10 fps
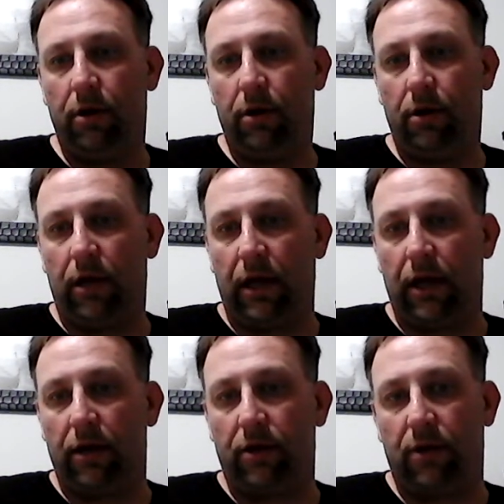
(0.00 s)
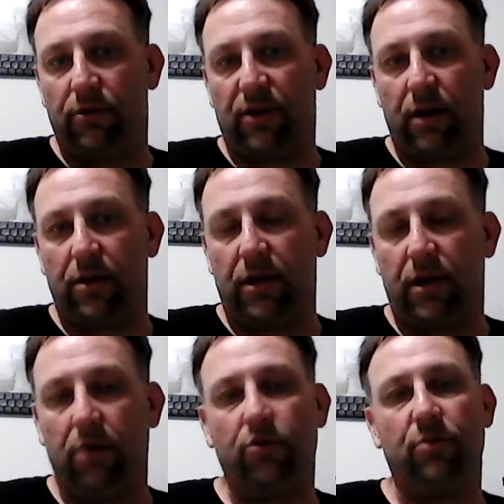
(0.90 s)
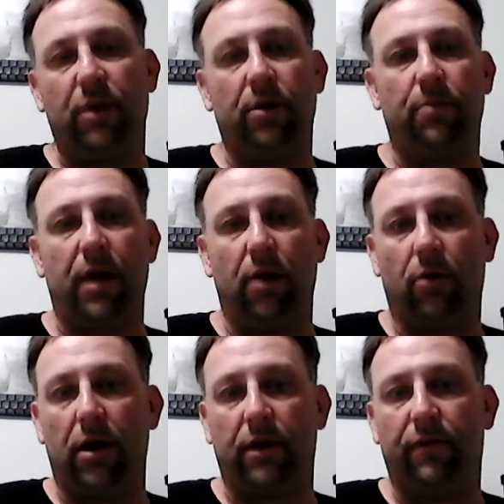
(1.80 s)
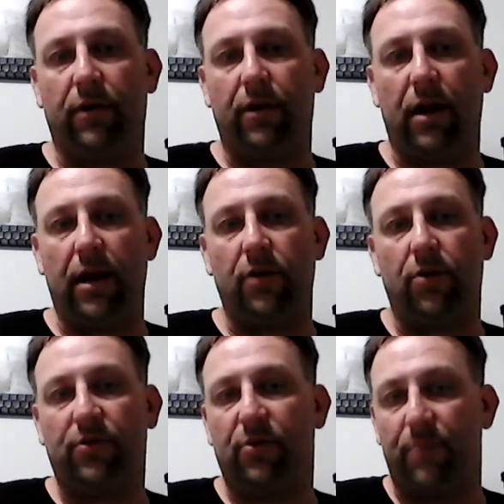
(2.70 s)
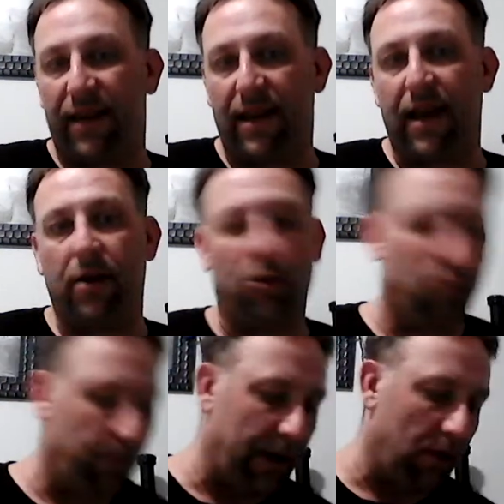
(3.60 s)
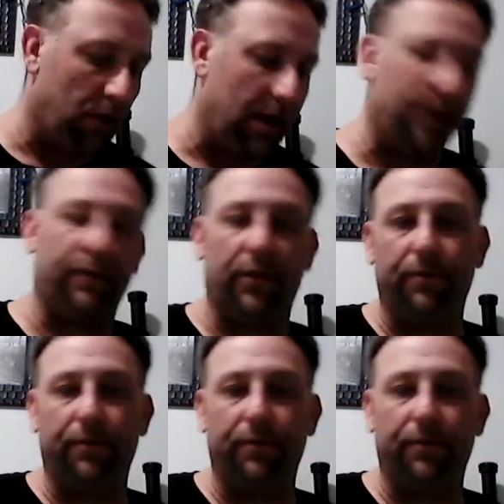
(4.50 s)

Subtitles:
And he was getting a huge amount of power out of it and also mechanical power out of it.